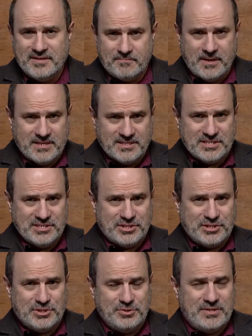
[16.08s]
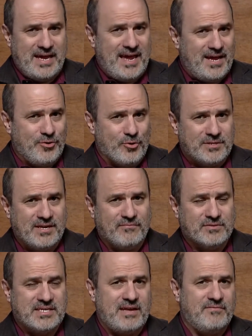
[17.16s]
Independence Institute and your
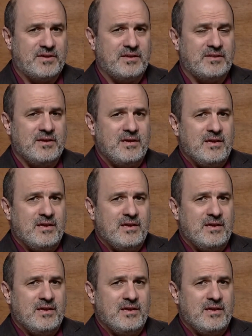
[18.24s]
devil's advocate.